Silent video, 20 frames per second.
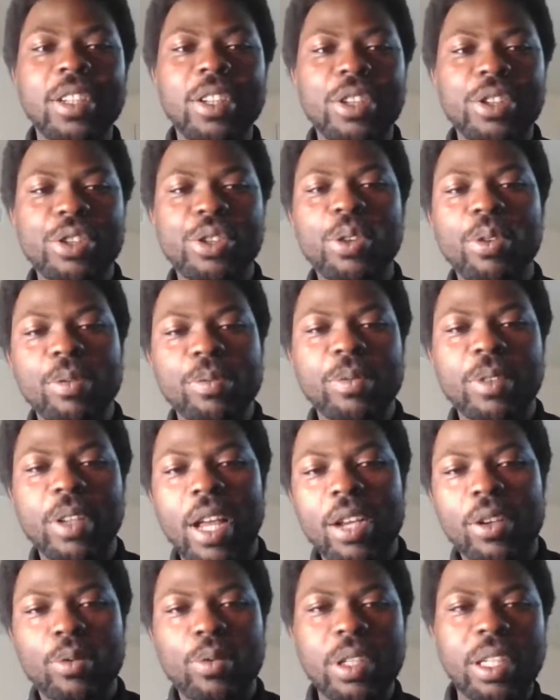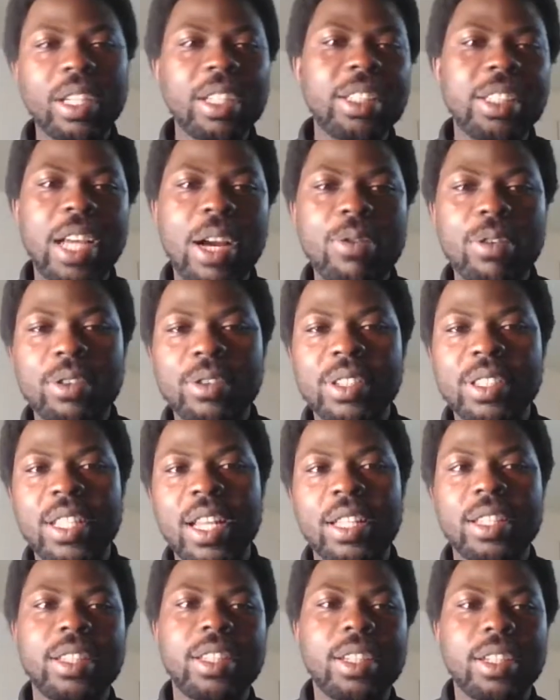So, quickly, I want to
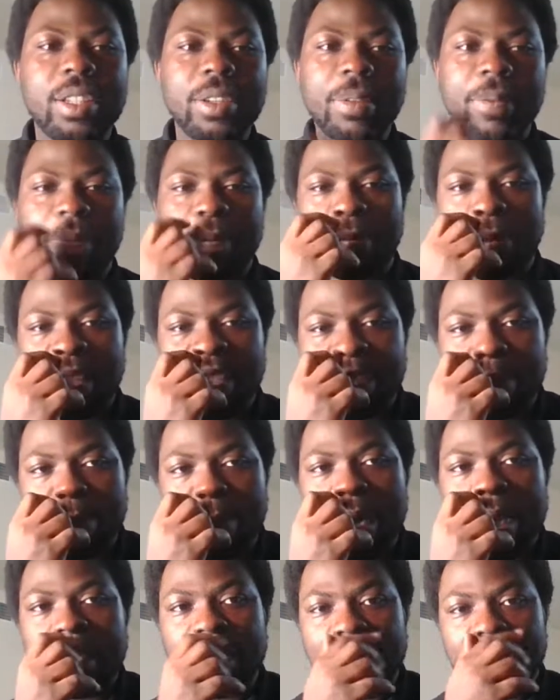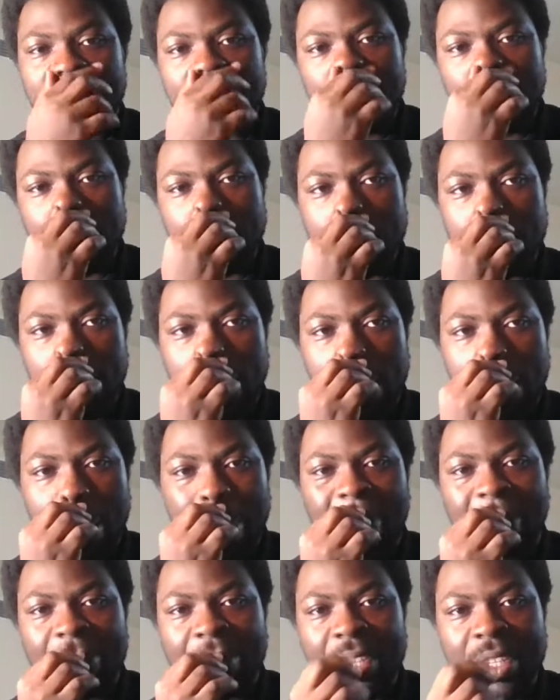start the first part in
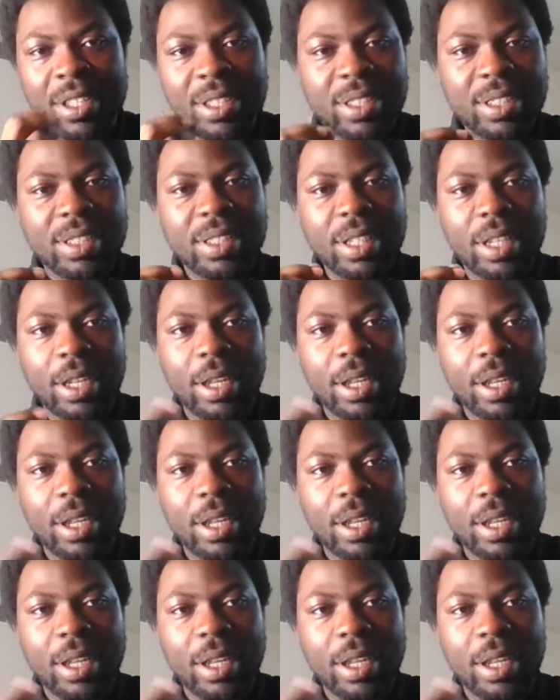this